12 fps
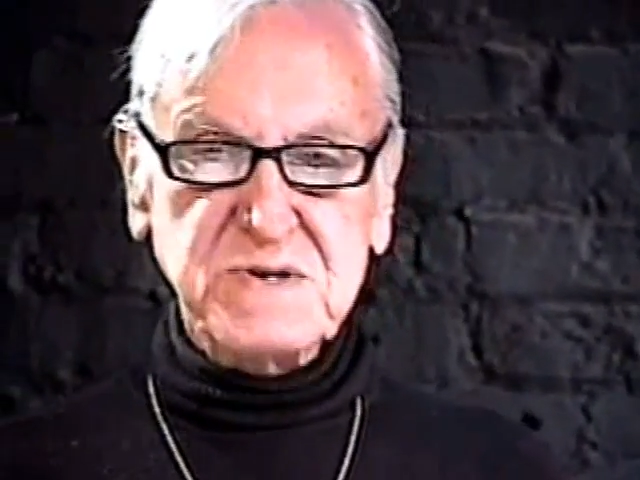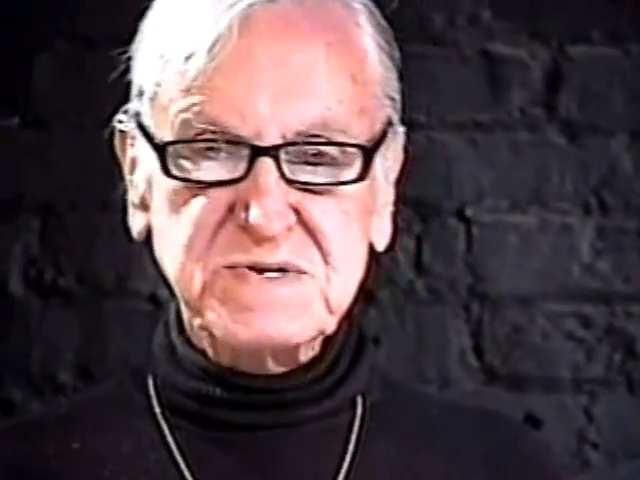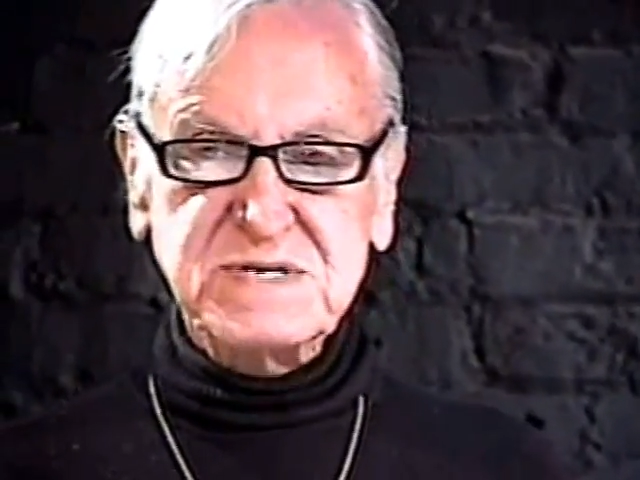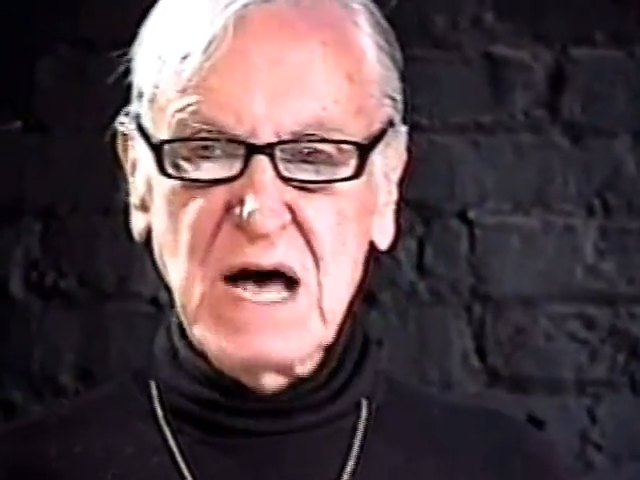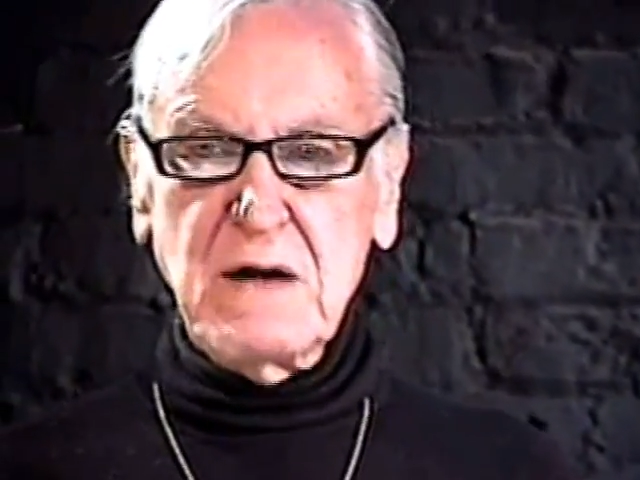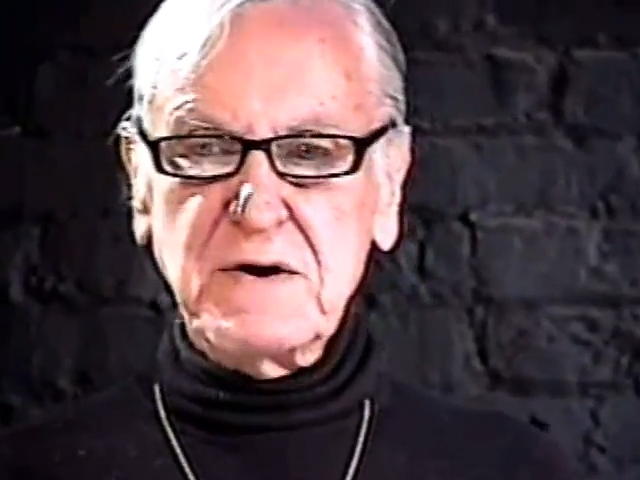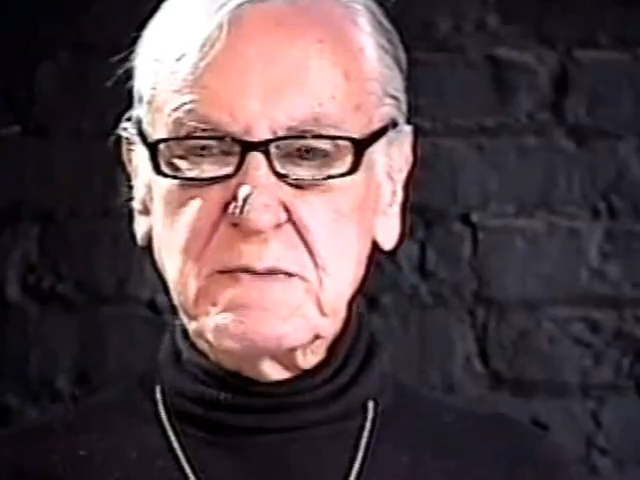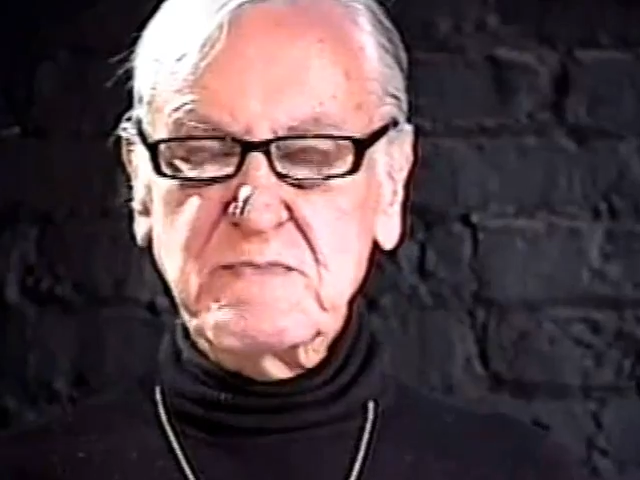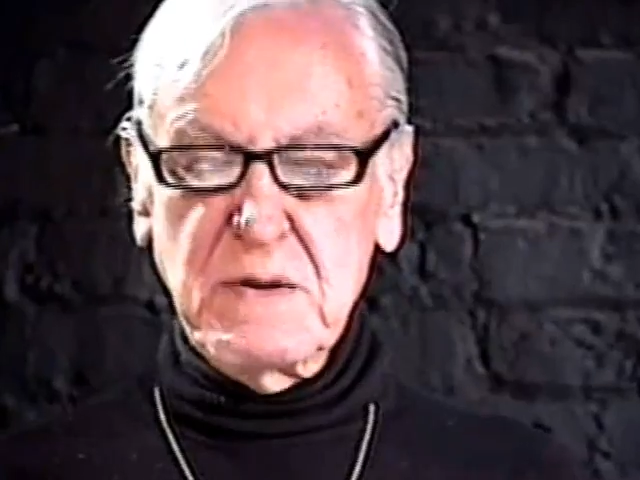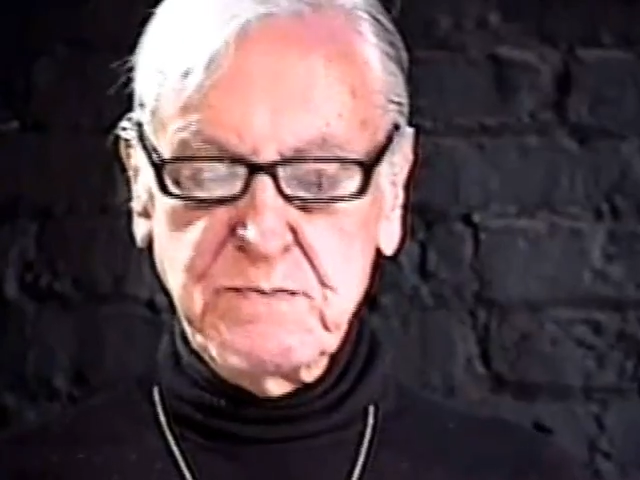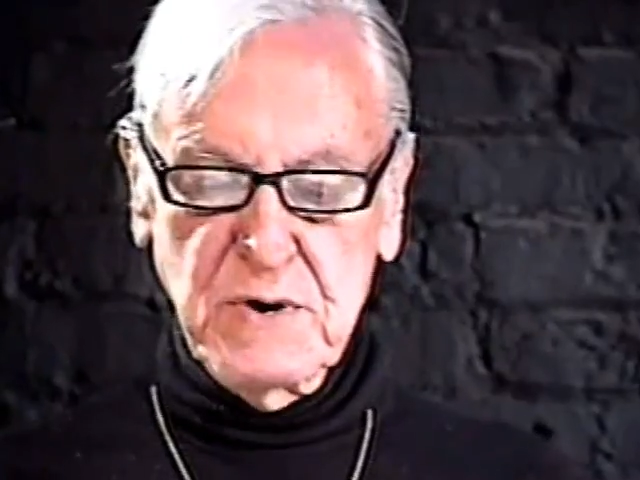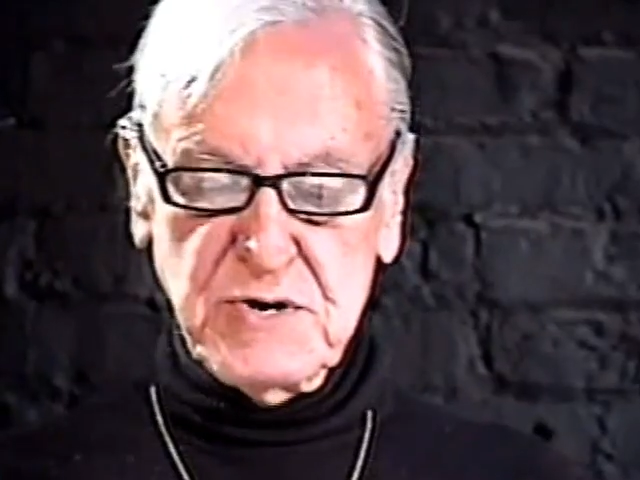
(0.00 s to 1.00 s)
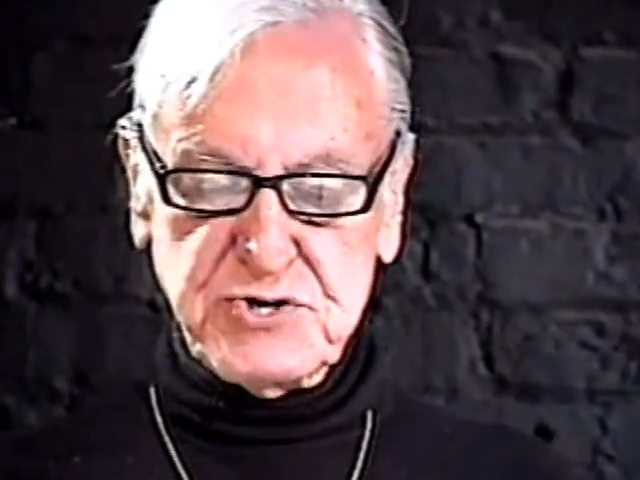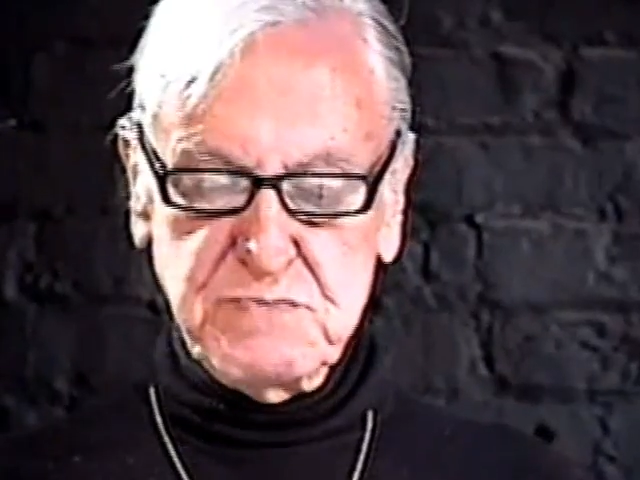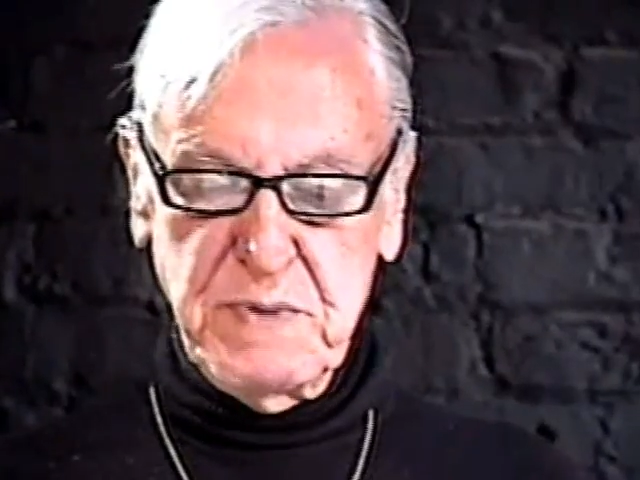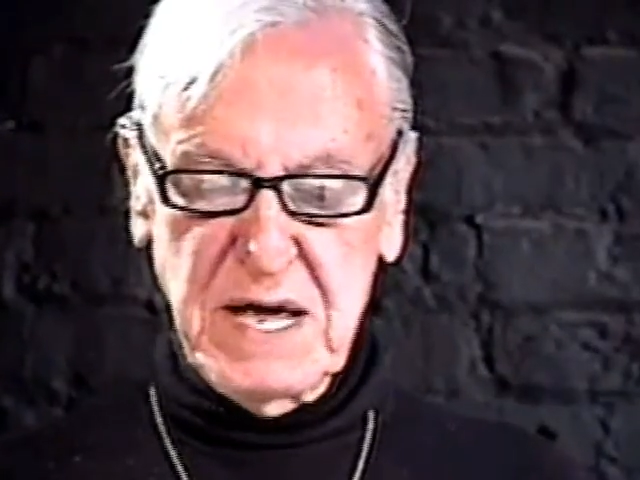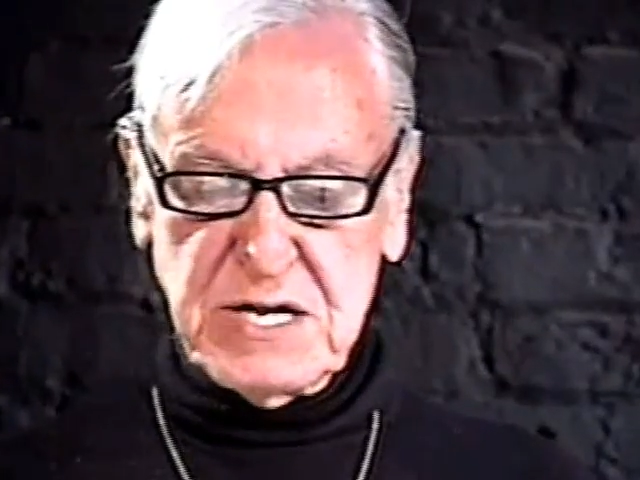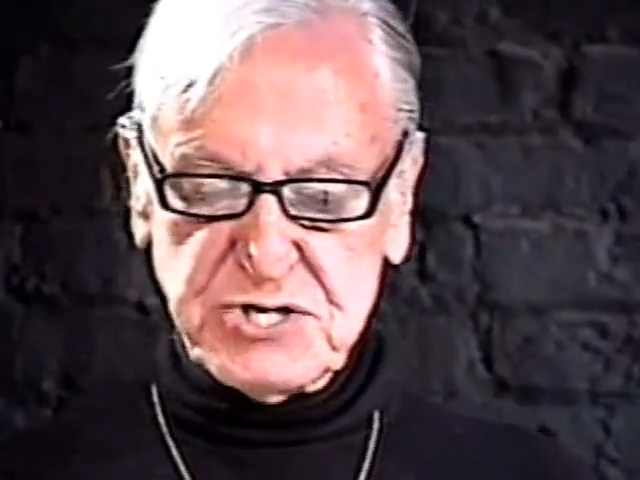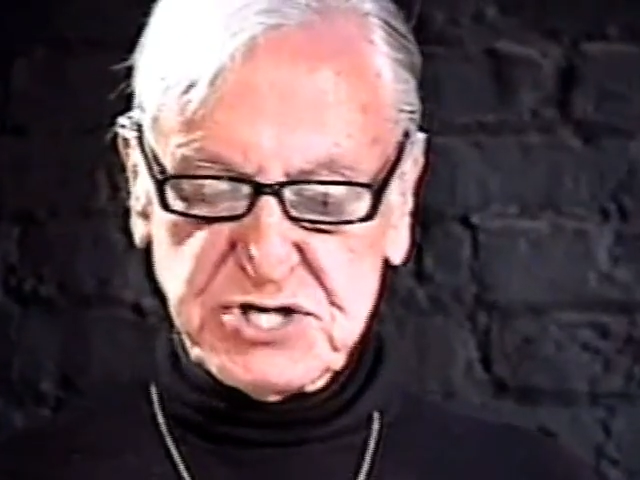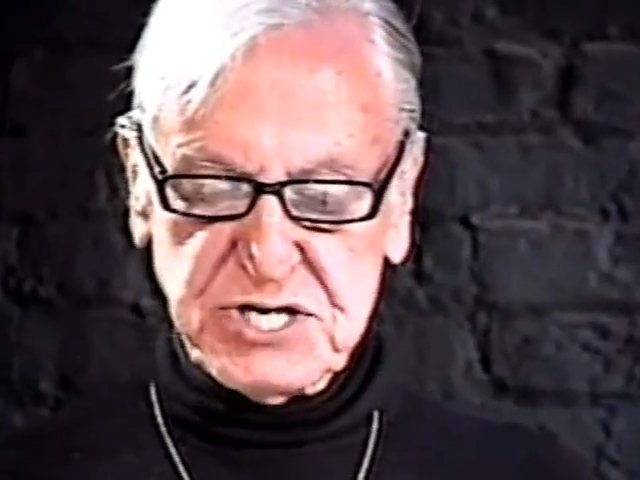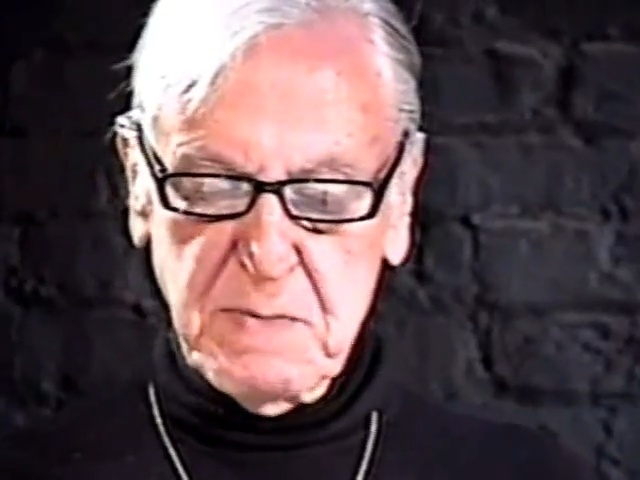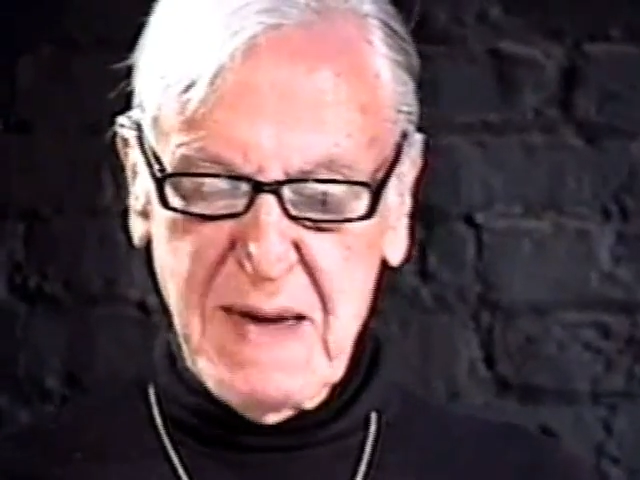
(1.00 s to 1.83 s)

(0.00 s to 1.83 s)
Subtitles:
Seldom the butch bitch